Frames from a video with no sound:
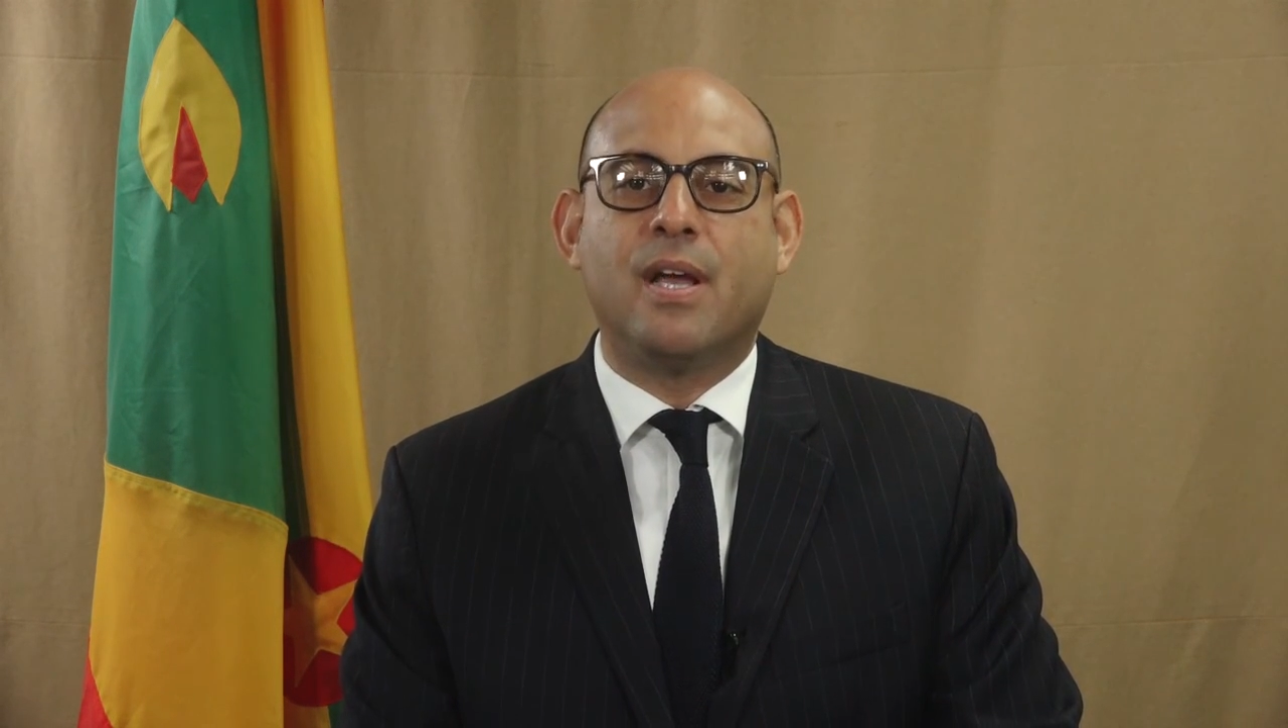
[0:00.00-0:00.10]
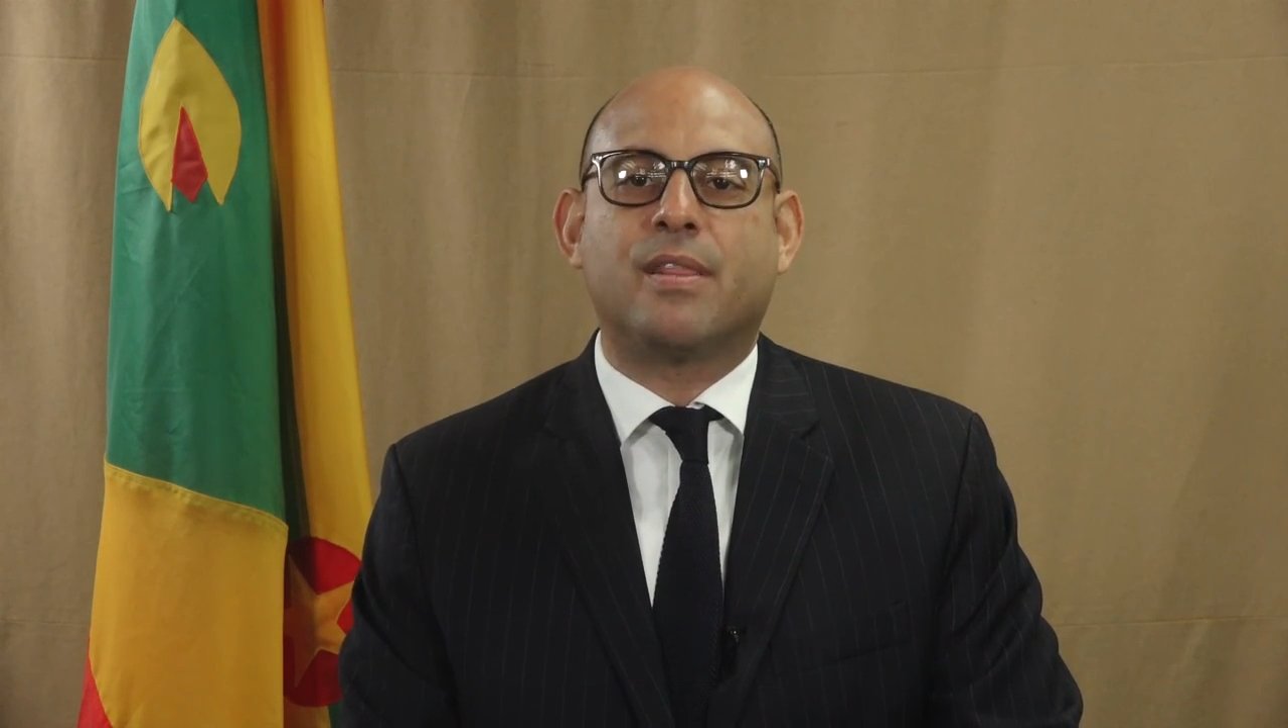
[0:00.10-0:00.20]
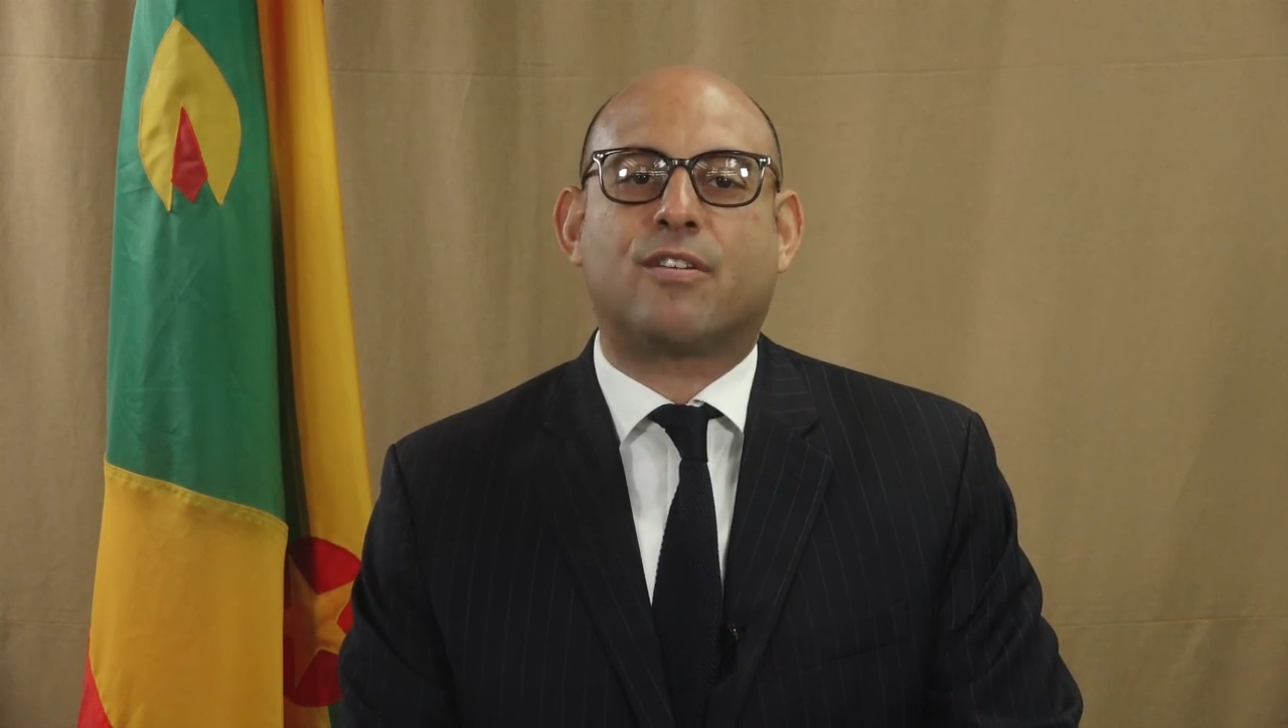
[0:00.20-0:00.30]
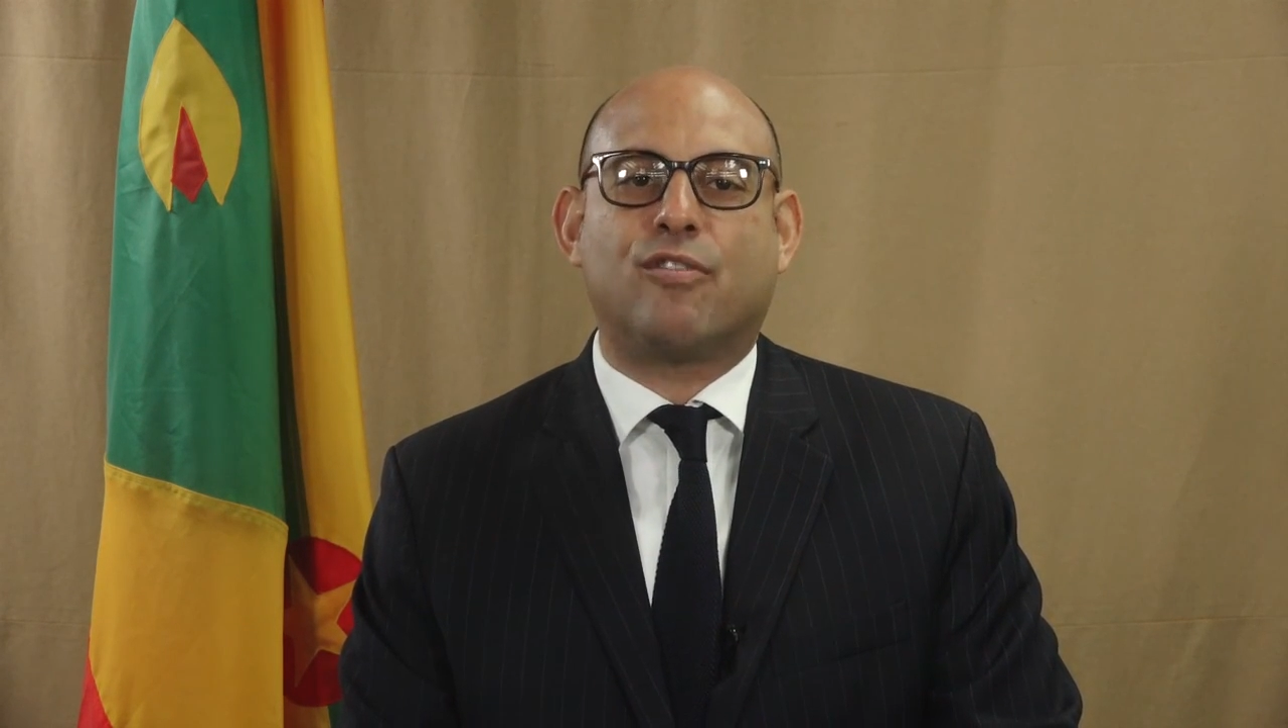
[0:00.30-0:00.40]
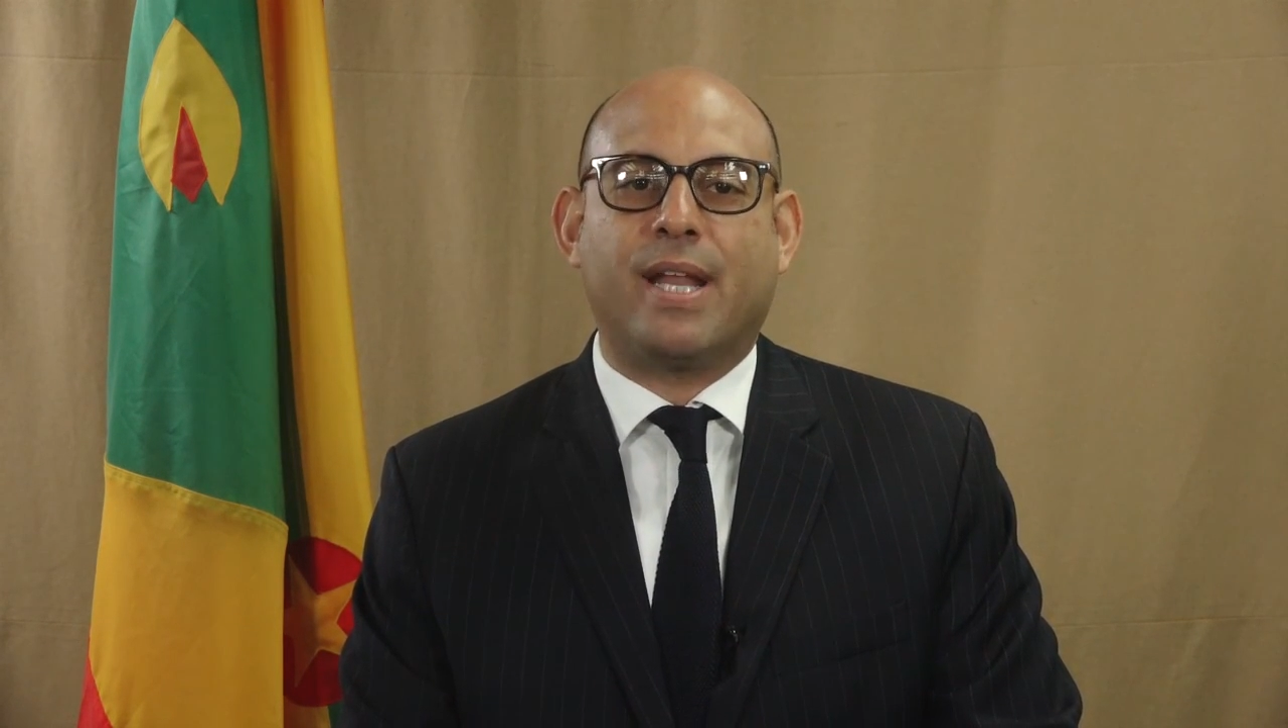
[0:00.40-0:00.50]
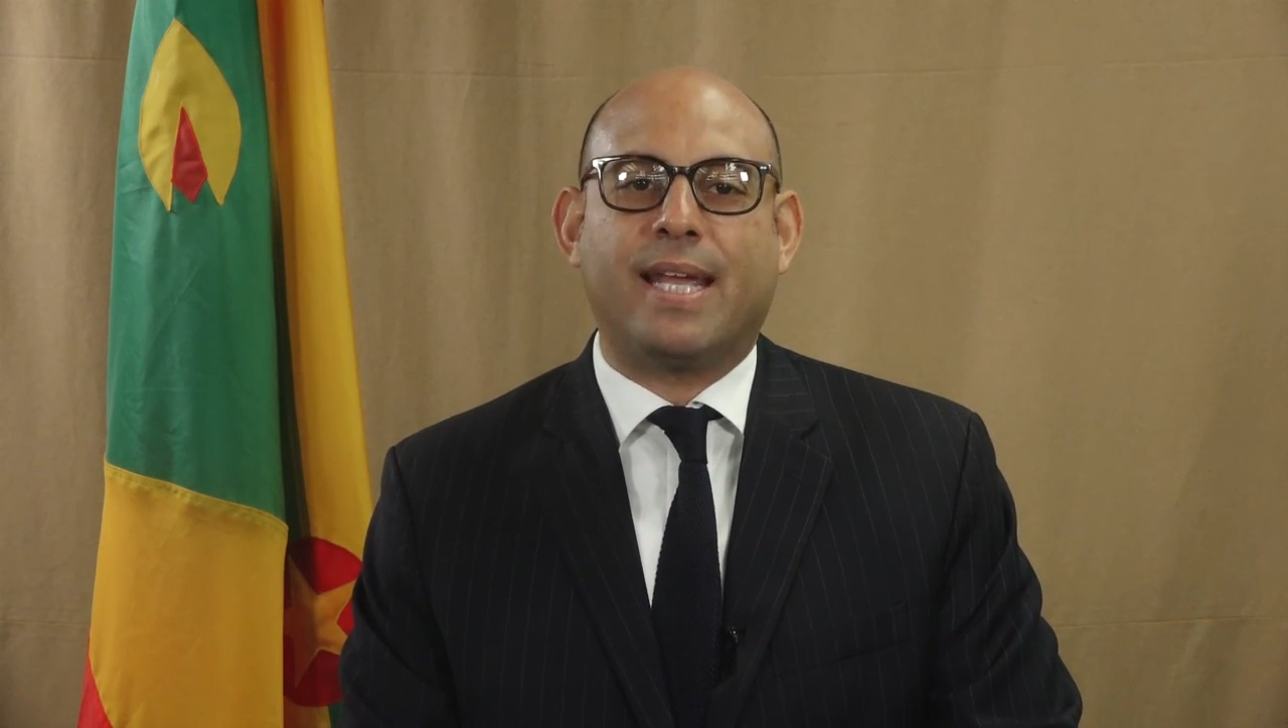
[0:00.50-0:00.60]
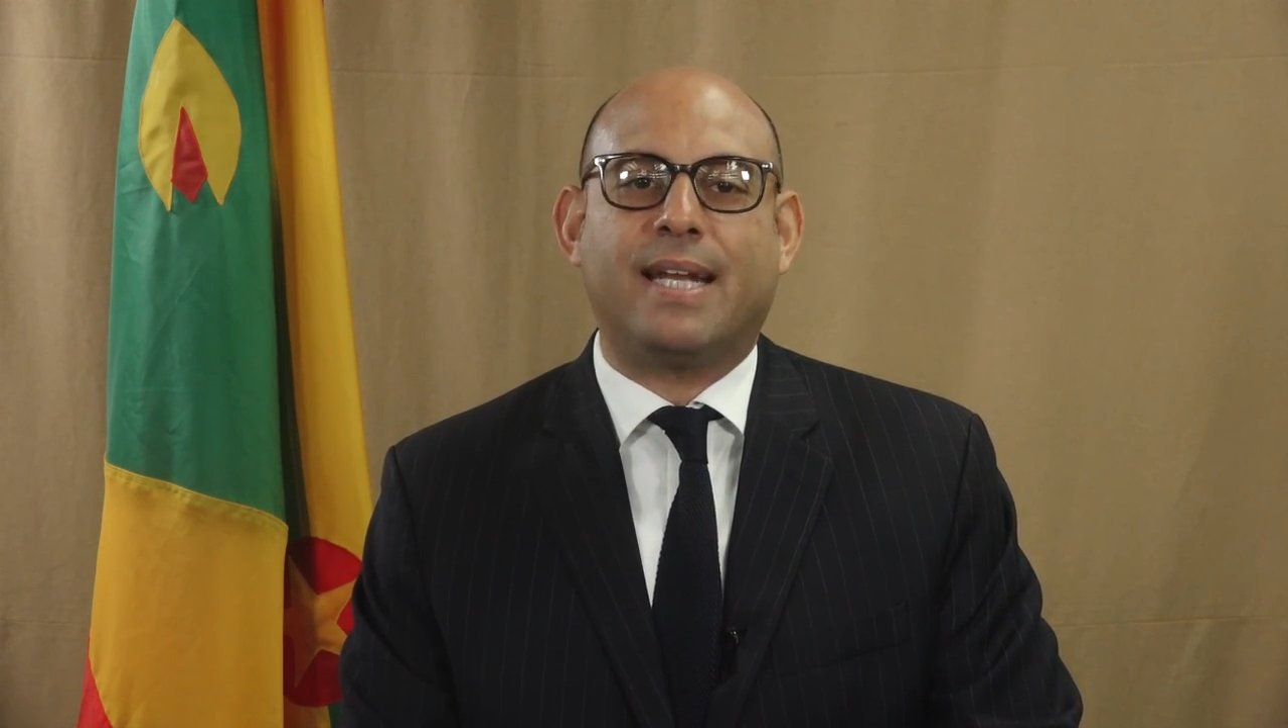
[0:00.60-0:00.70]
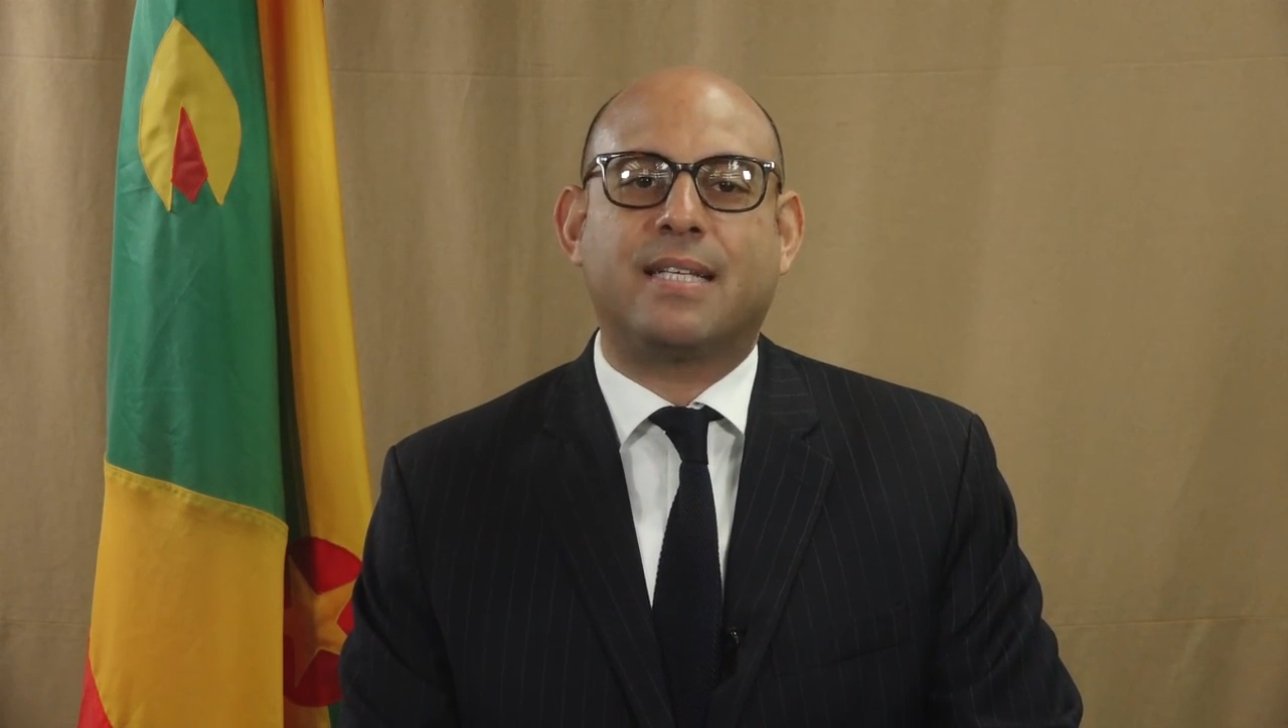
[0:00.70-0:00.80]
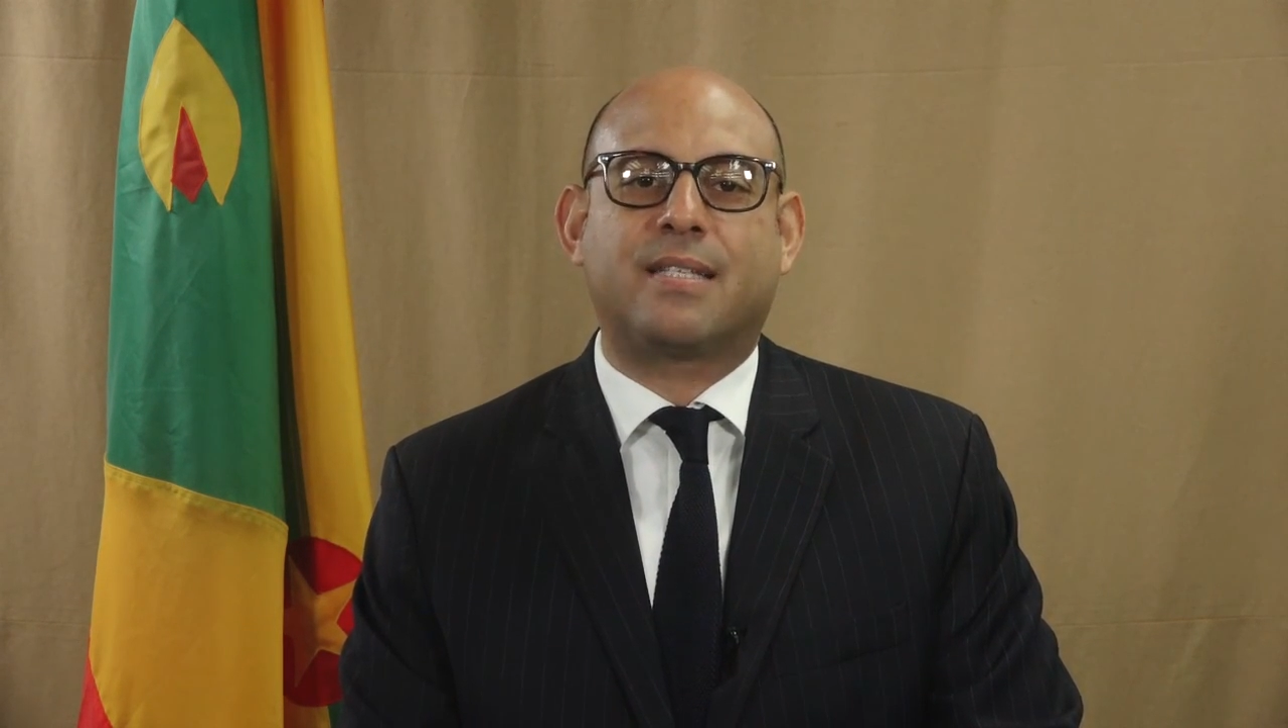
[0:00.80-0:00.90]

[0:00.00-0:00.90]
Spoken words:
that Grenada has